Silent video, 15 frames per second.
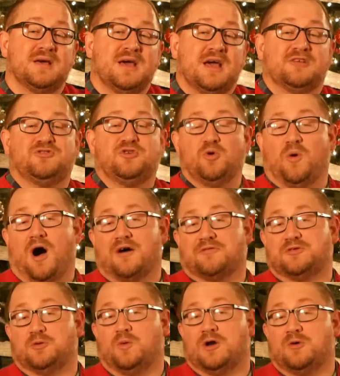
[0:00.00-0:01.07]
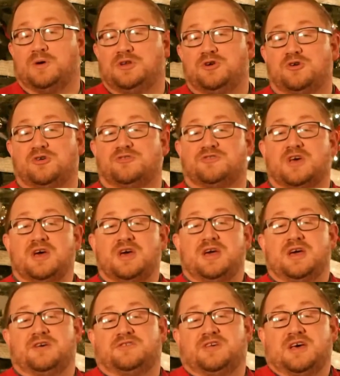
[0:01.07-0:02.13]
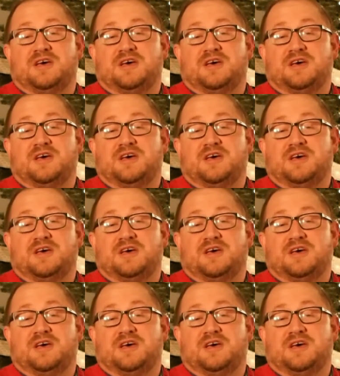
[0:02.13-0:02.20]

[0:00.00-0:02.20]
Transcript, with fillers: And too often, what do we do is, is,